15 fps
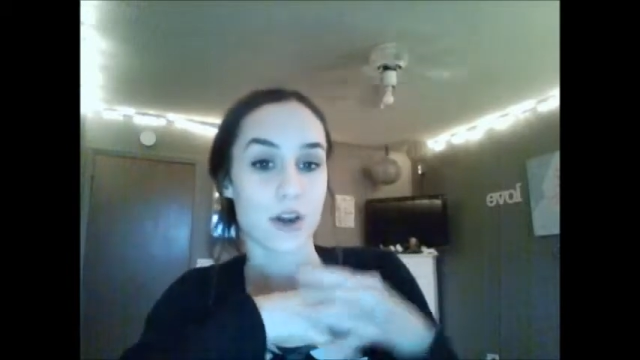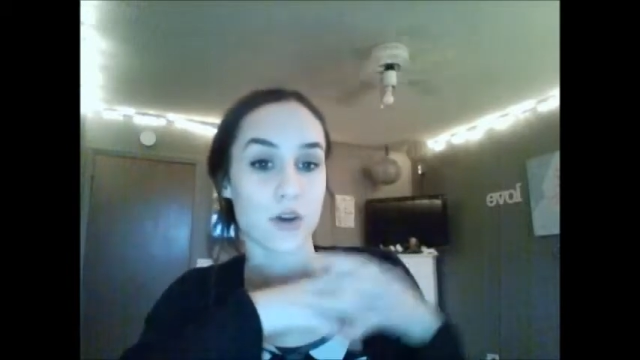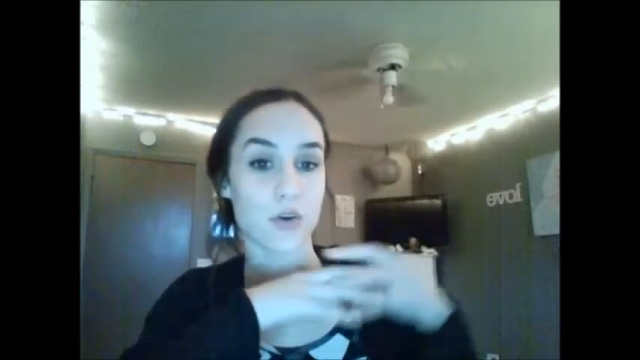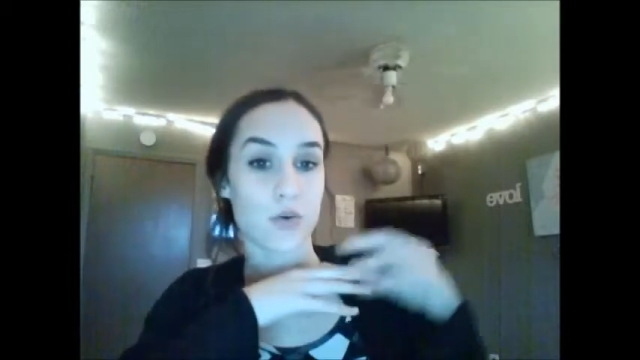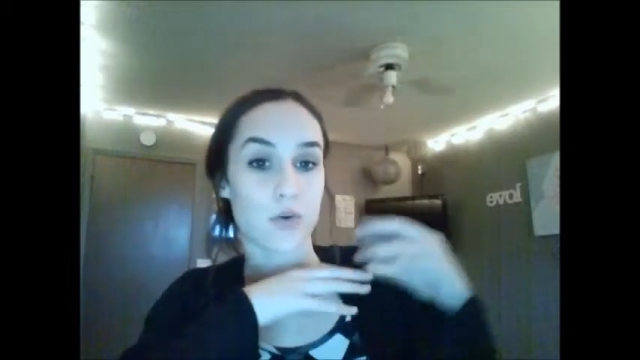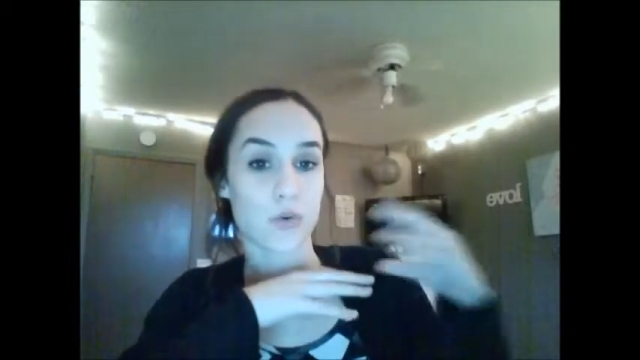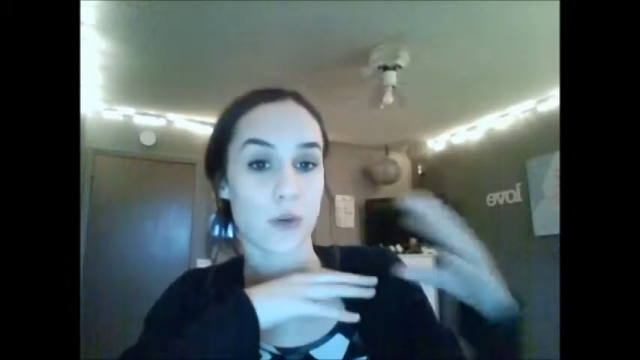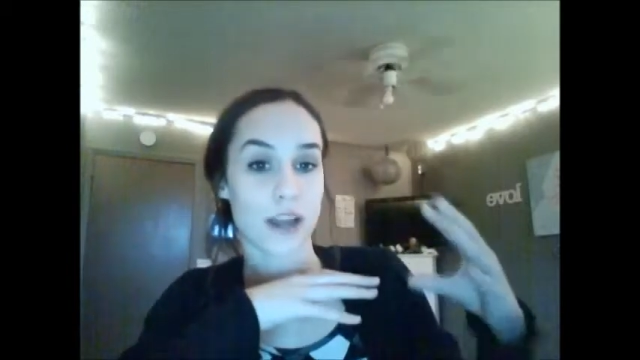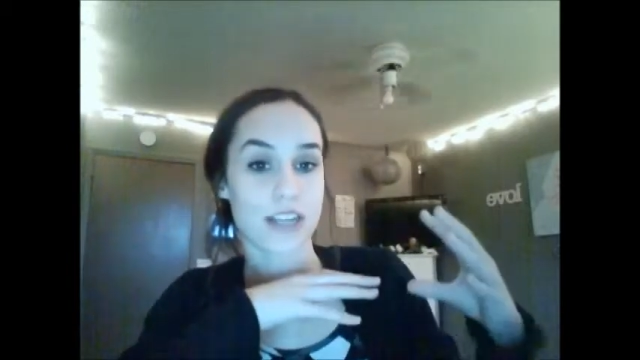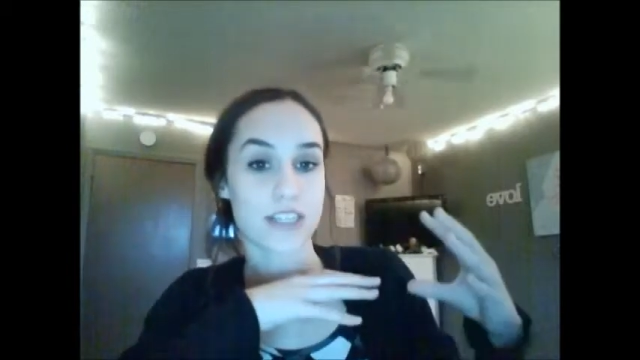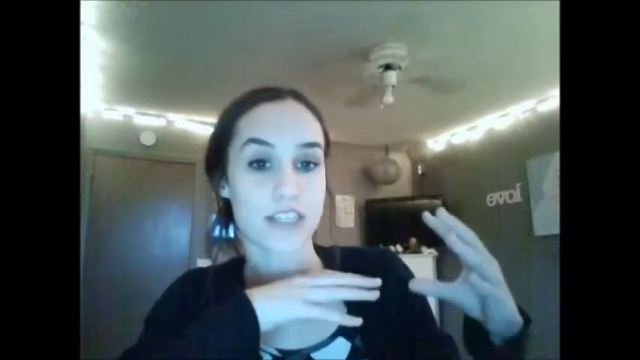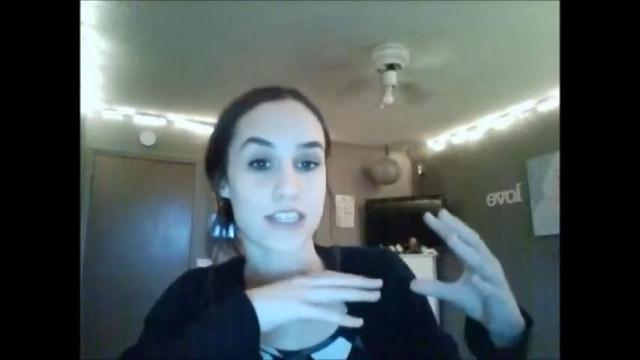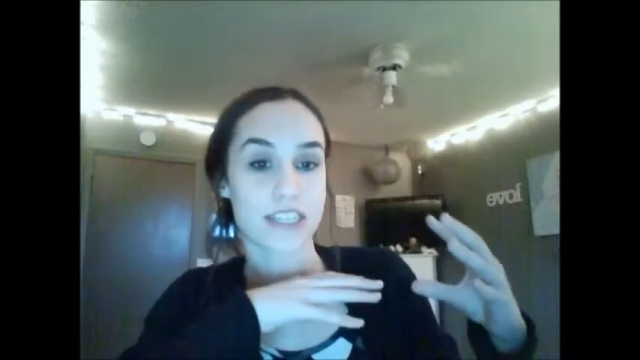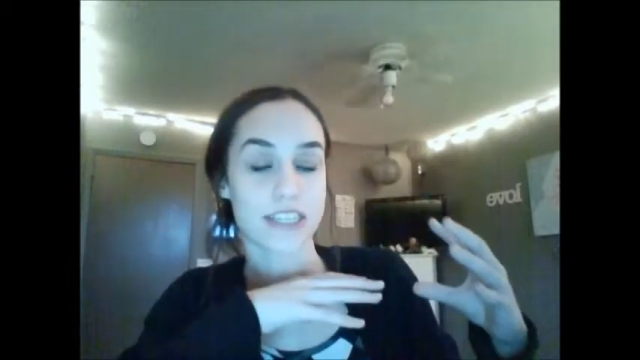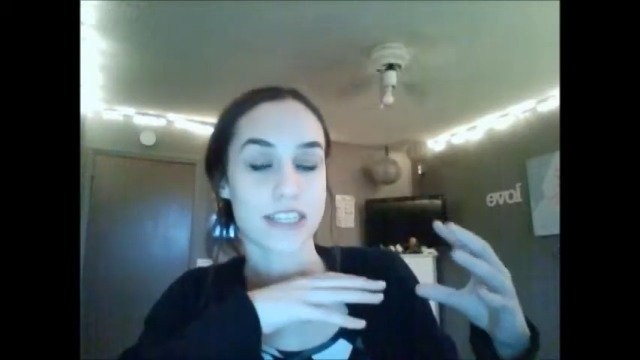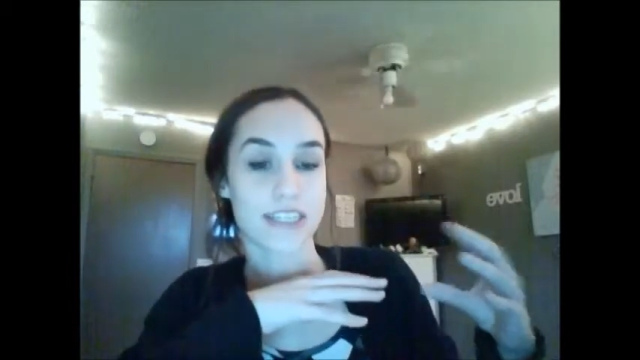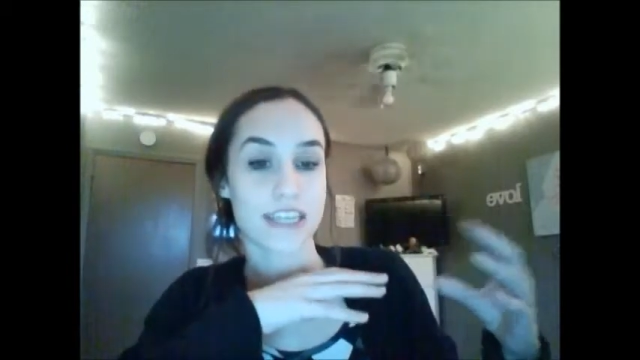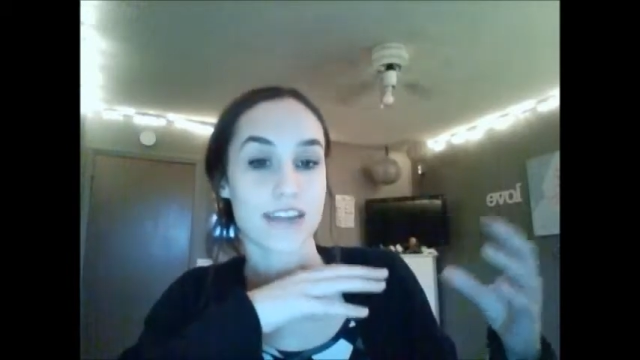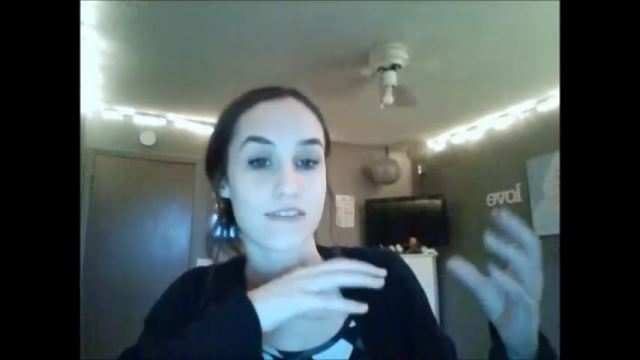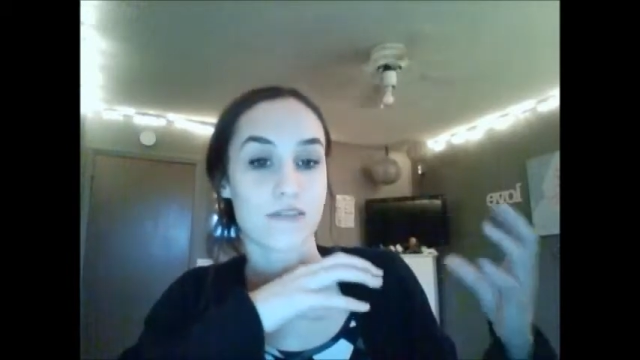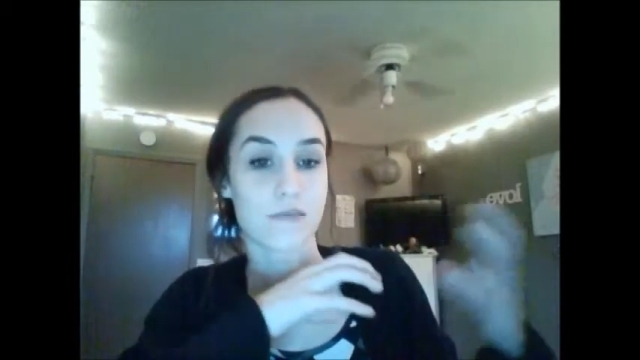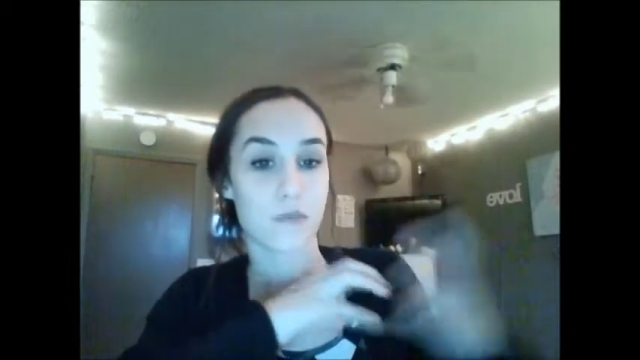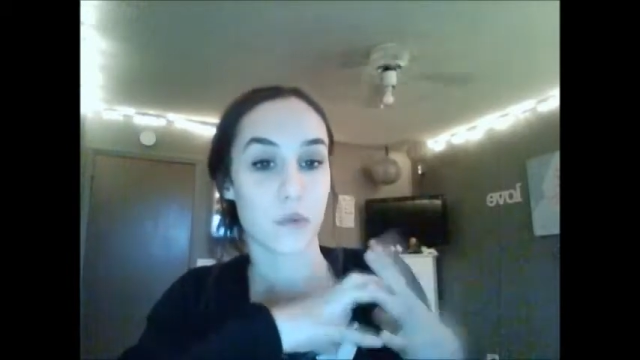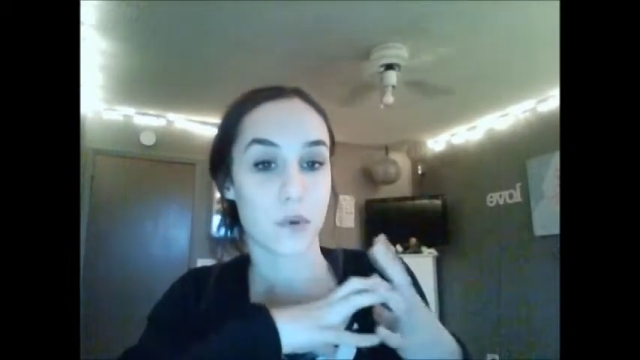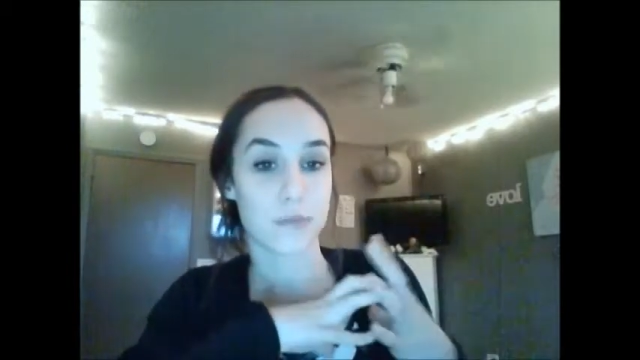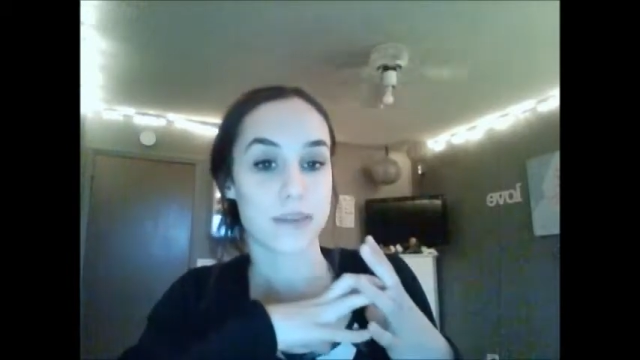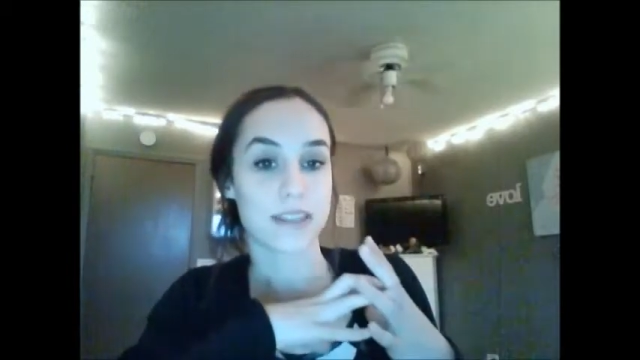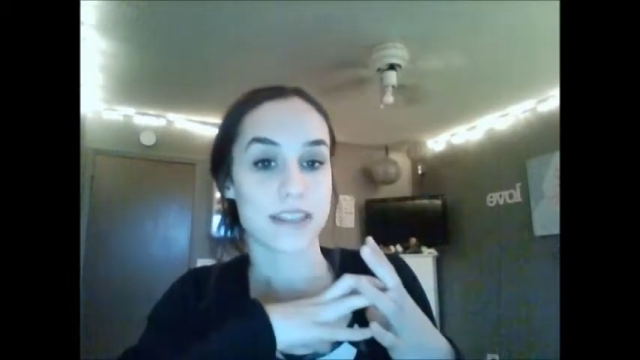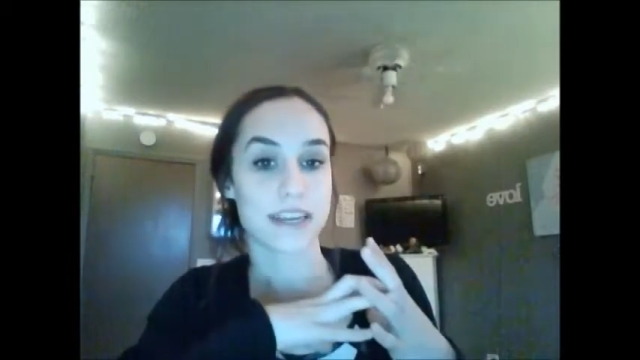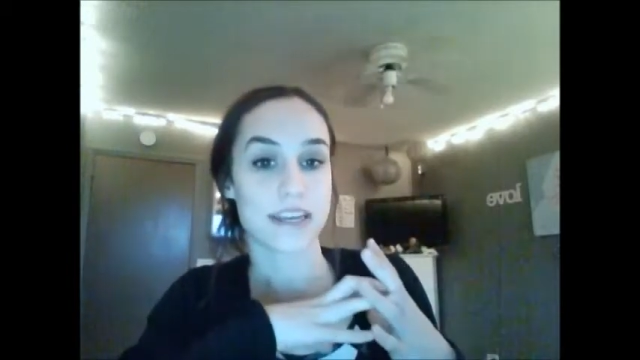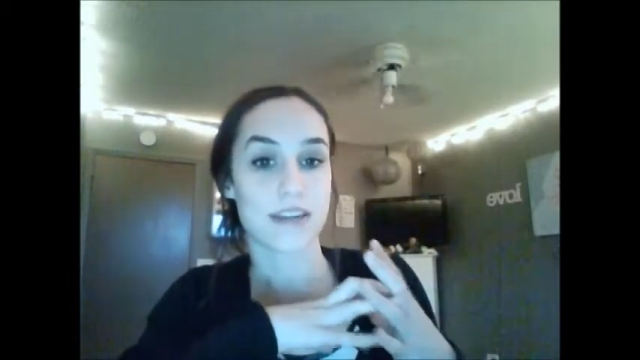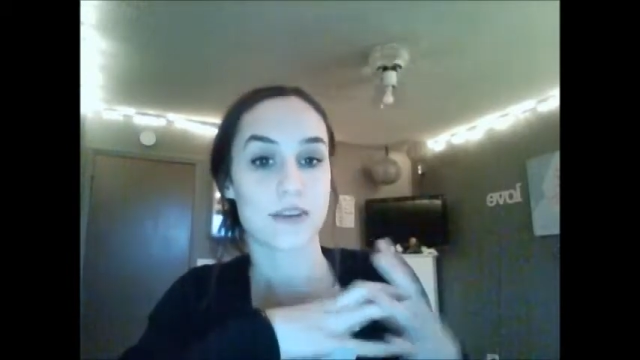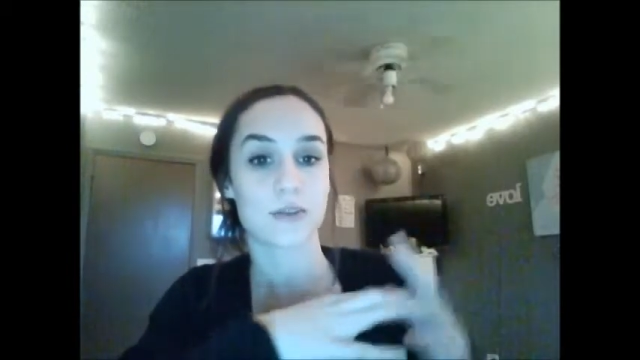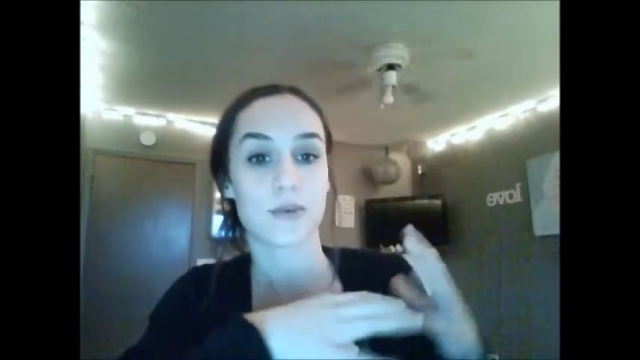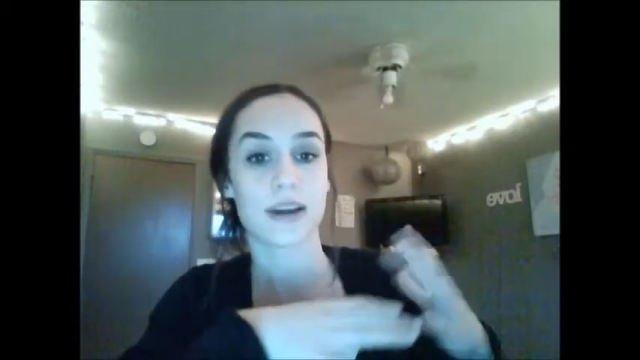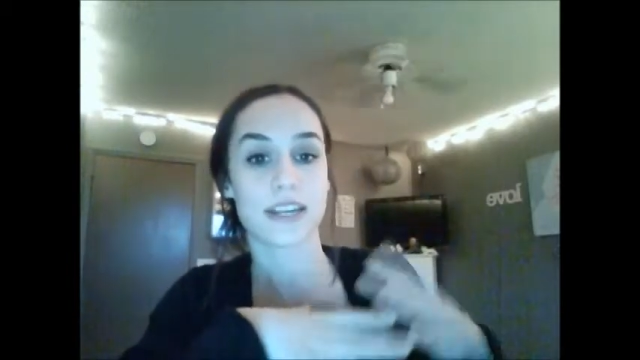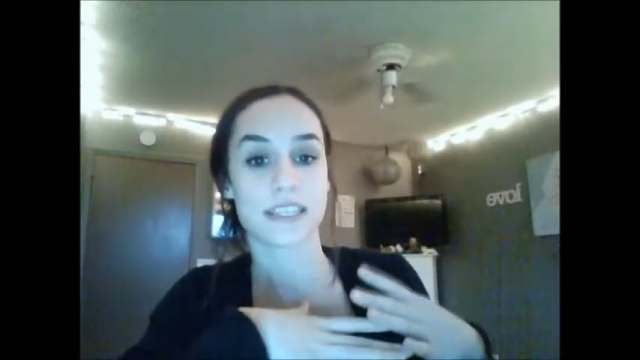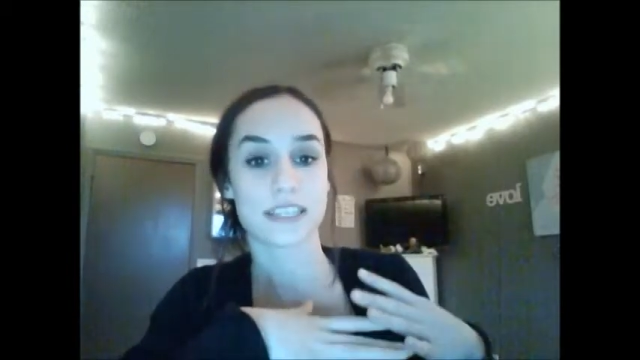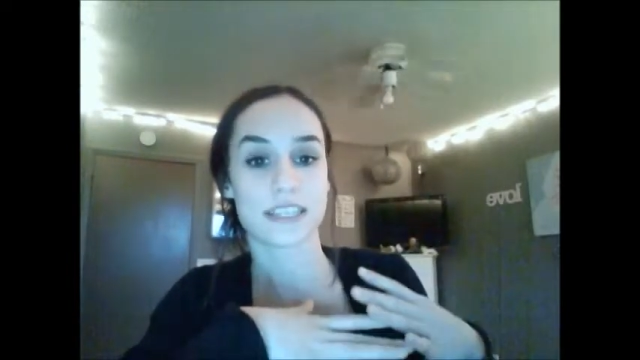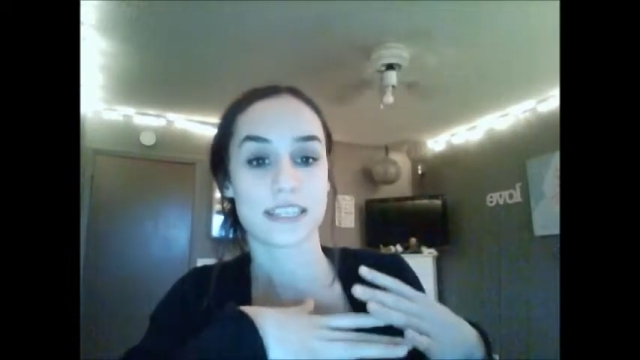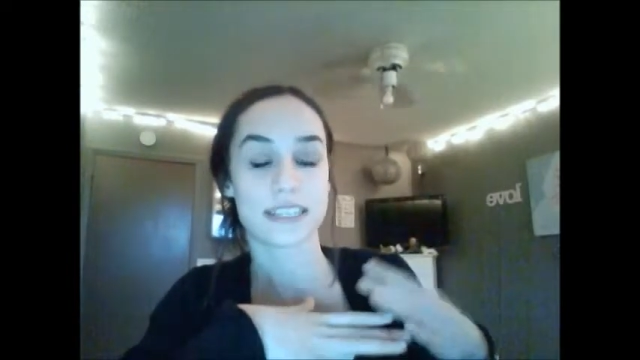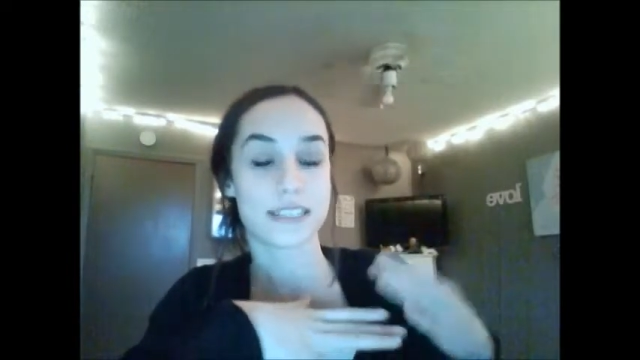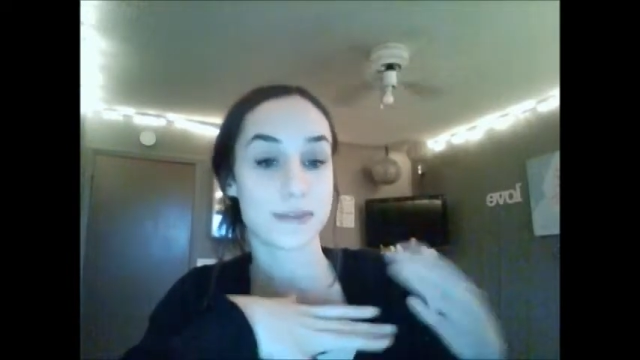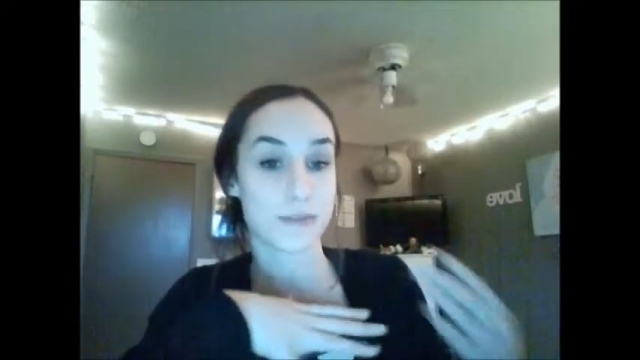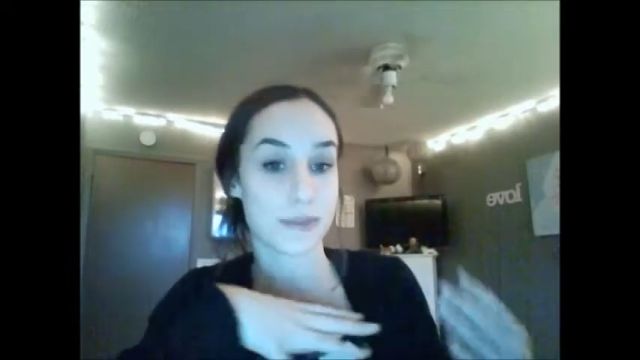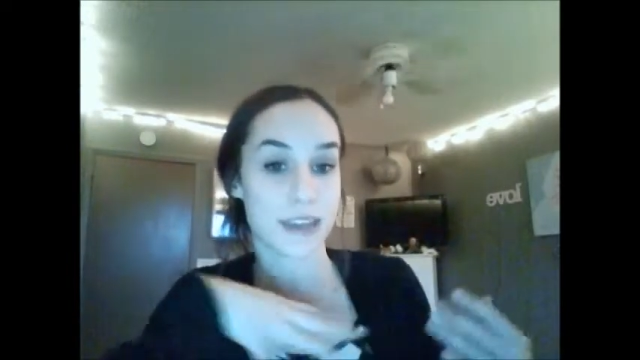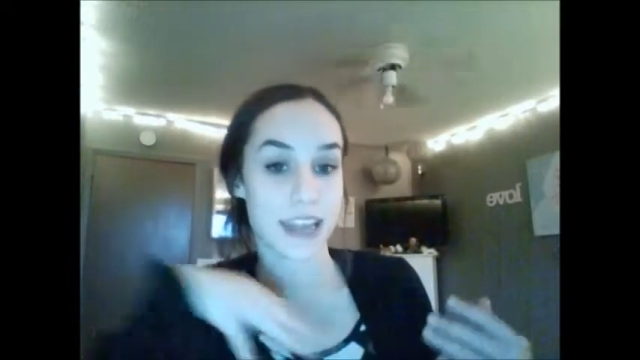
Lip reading: questions and formulating questions to be